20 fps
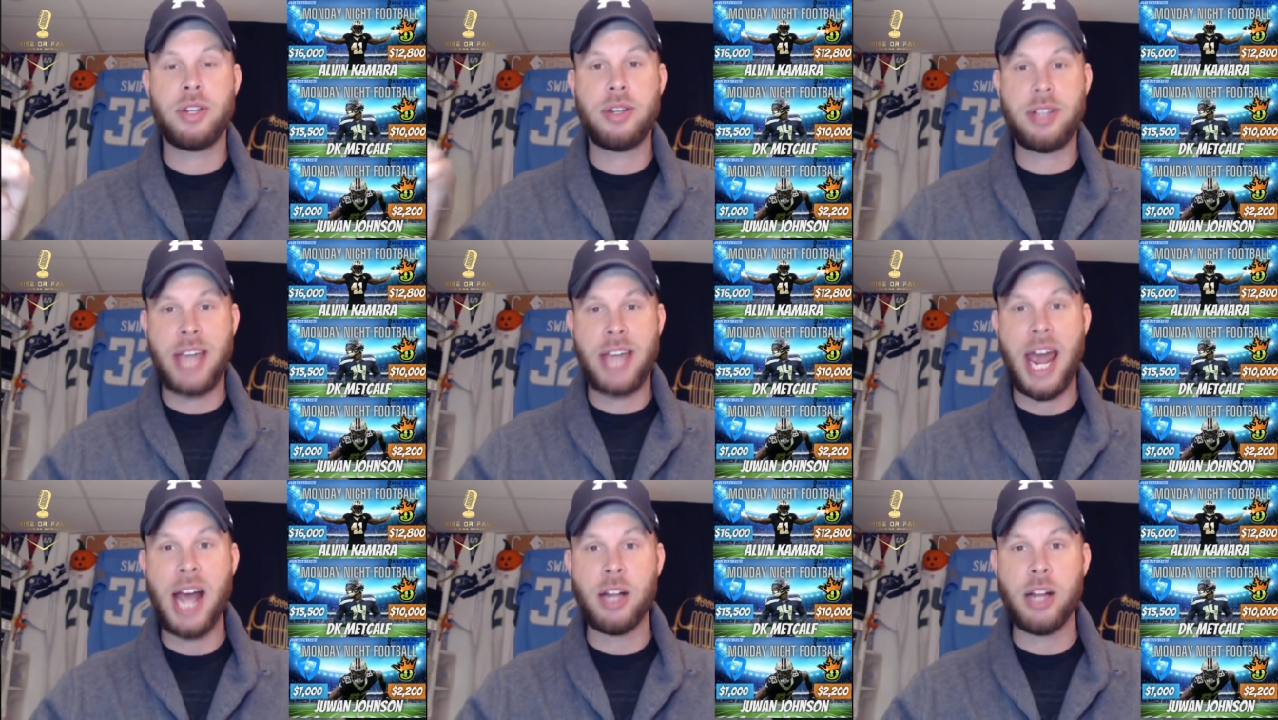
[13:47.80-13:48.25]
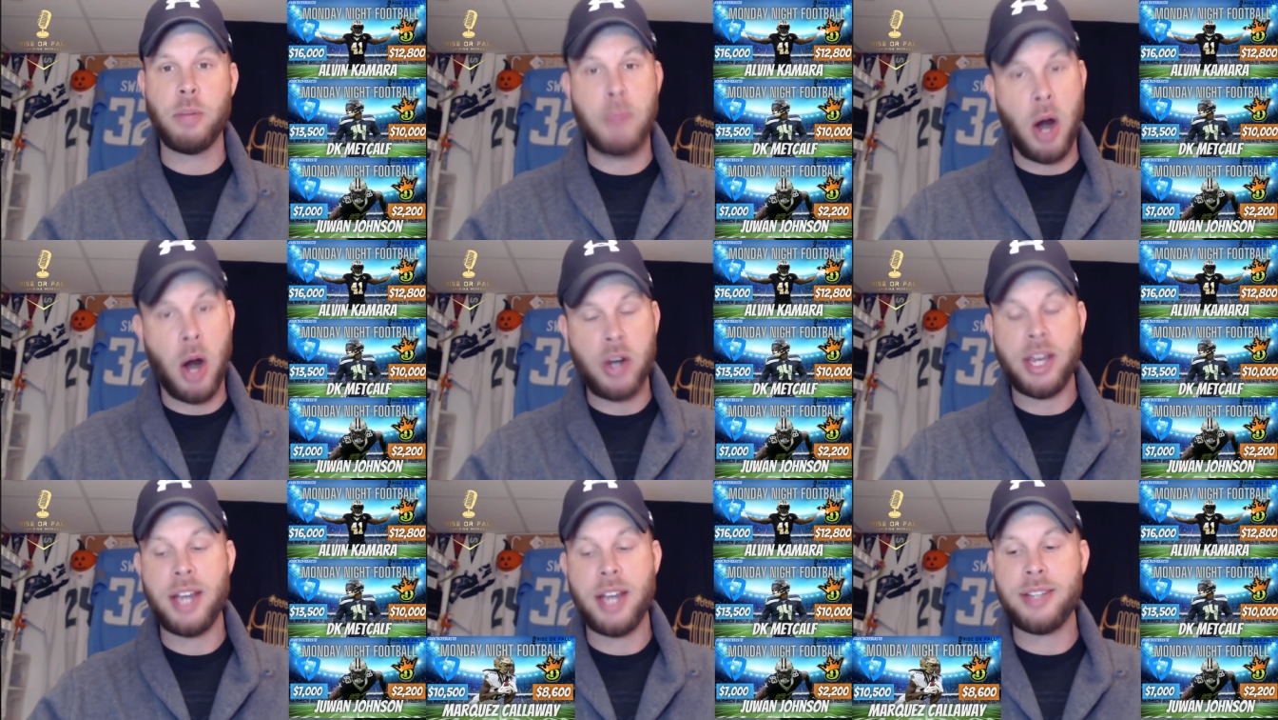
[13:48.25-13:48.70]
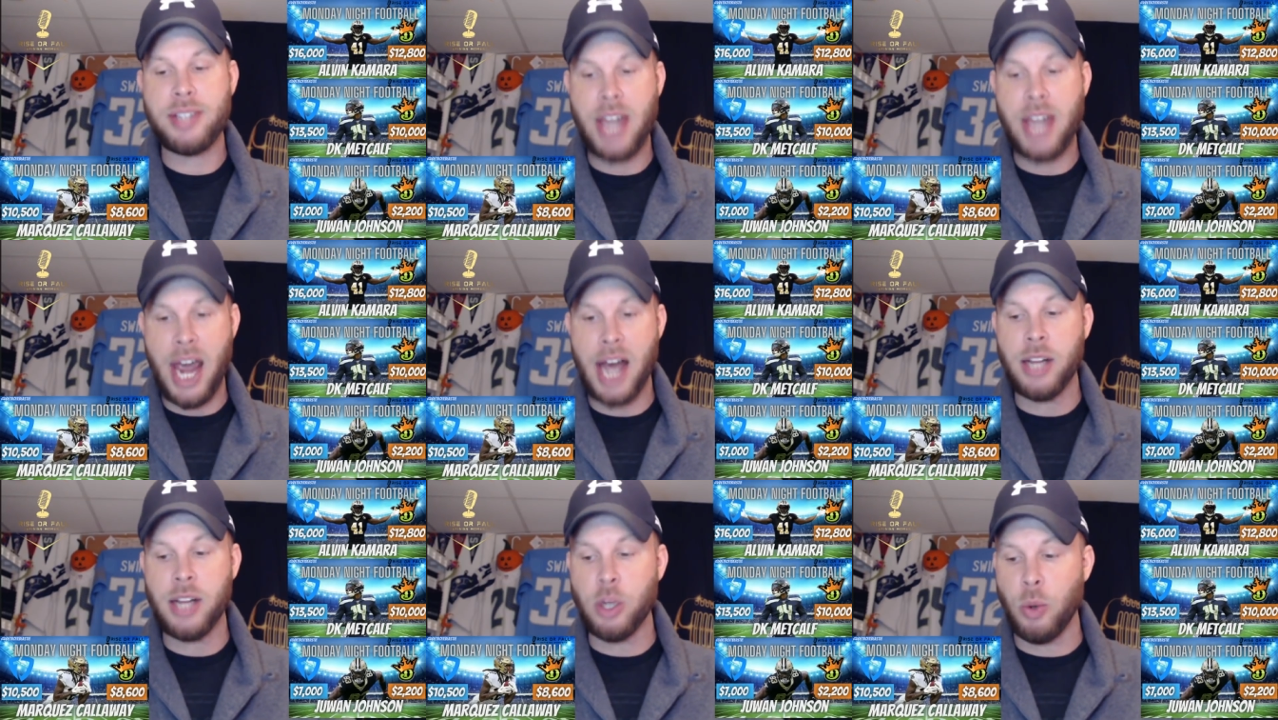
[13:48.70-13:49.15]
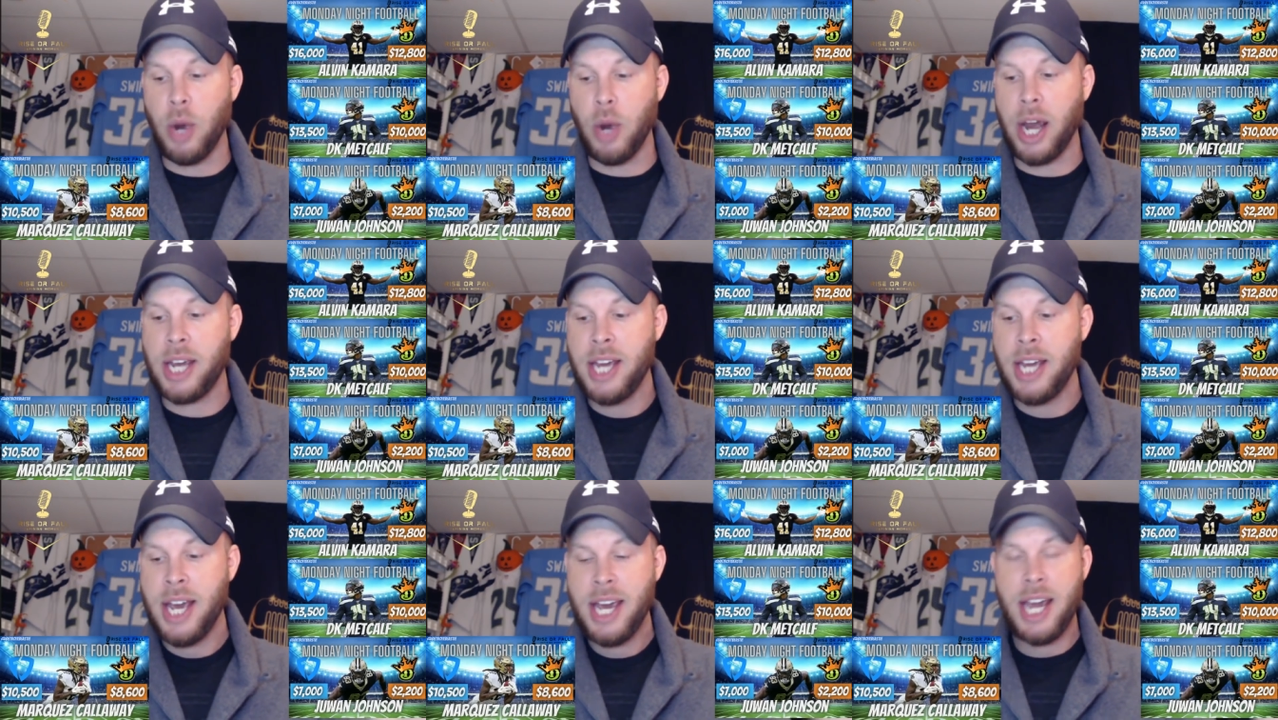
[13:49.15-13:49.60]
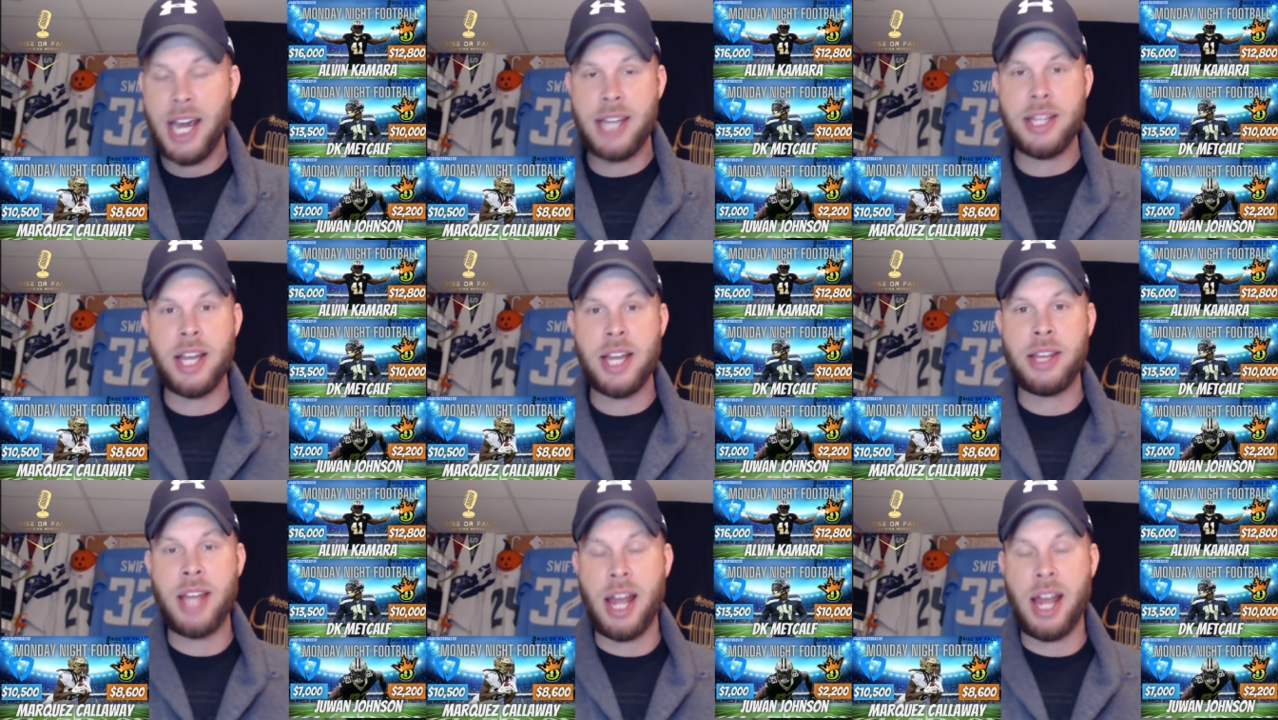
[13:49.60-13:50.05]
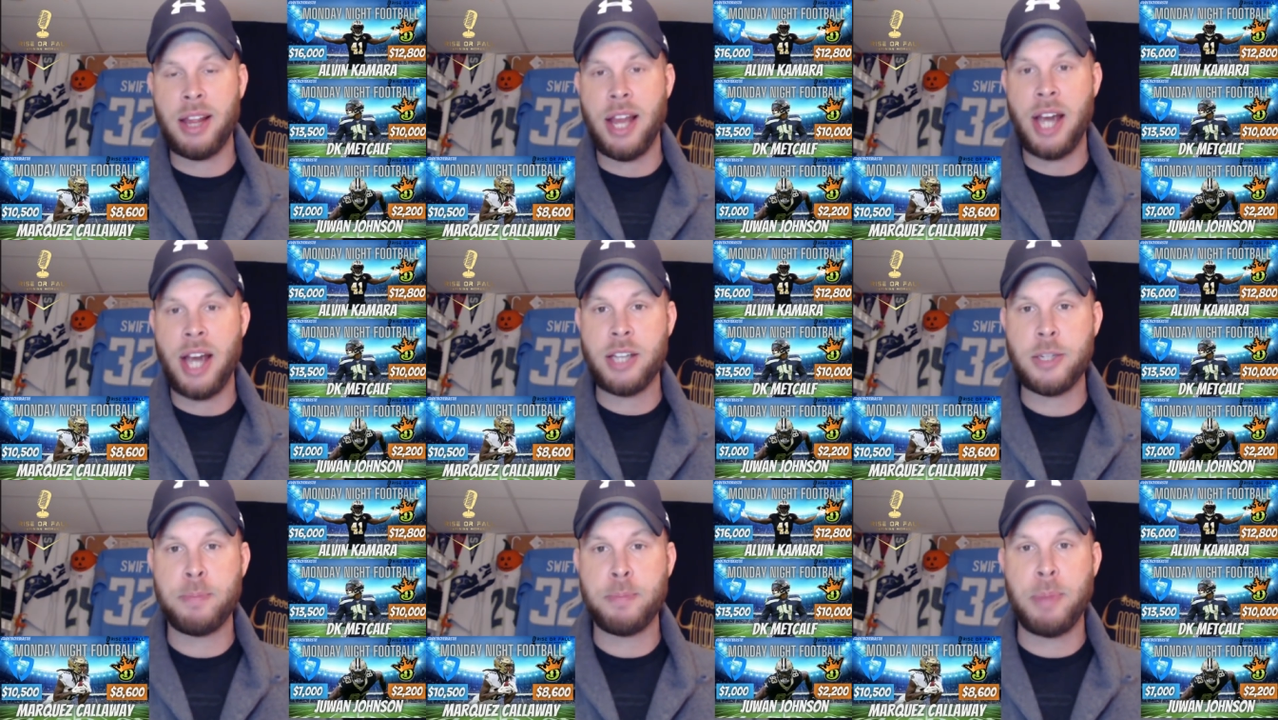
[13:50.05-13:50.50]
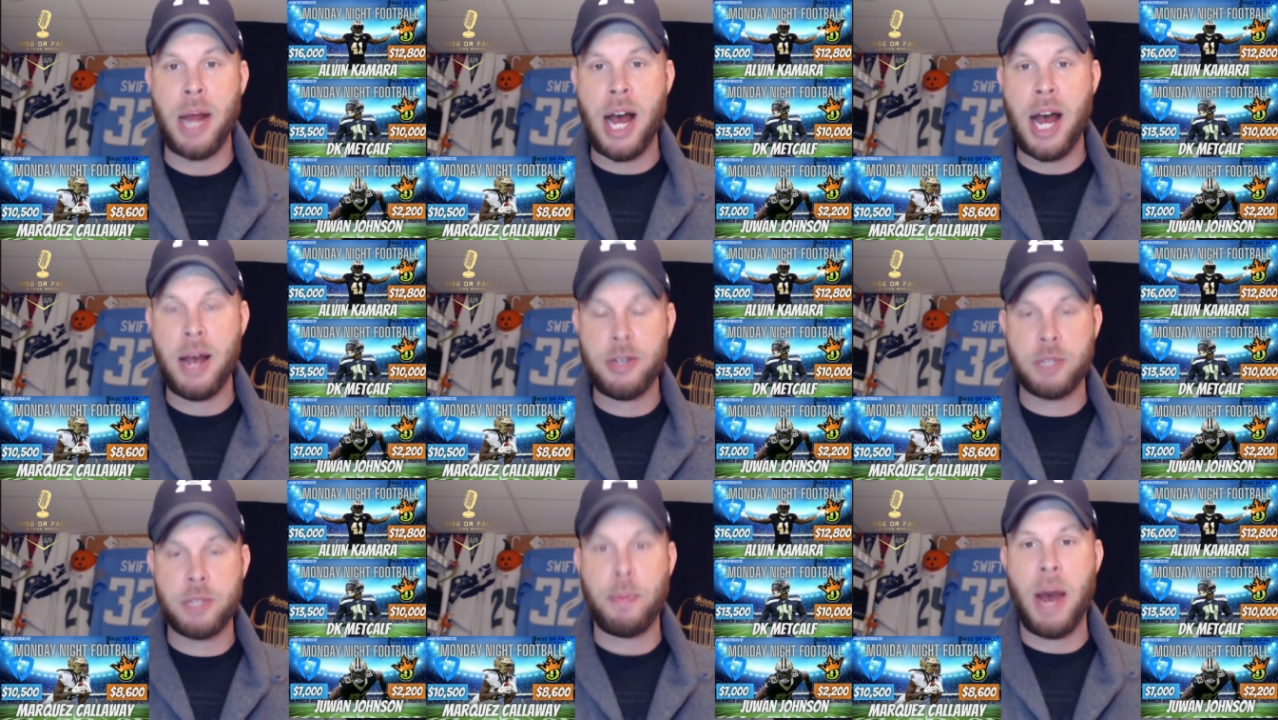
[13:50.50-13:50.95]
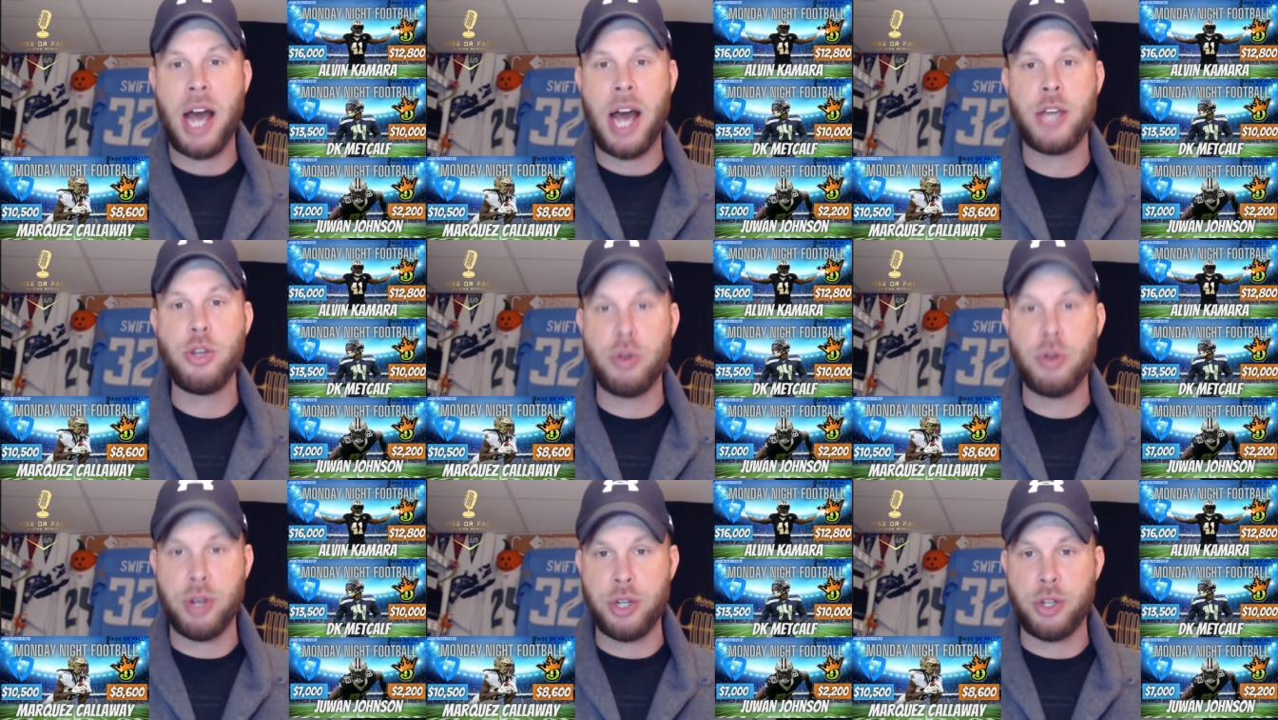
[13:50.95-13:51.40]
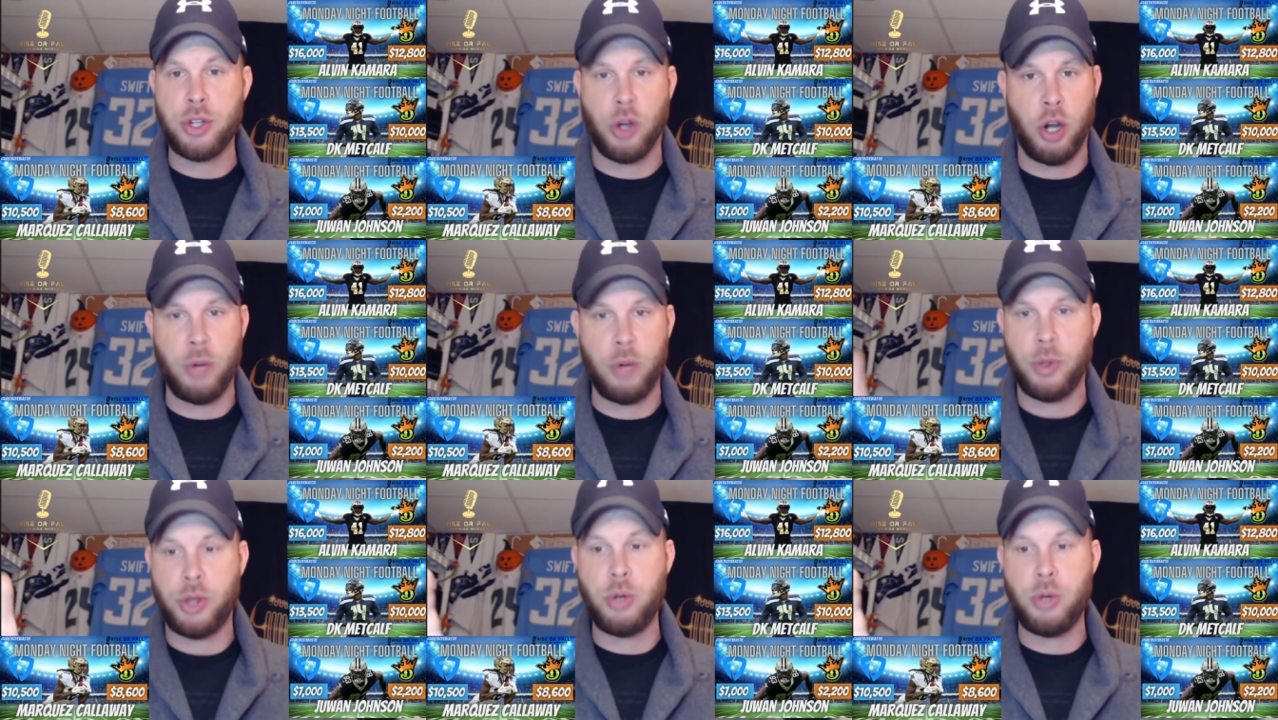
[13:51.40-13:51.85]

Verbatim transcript: Cal Marquez Callaway, and then that last spot, spot you can toy with.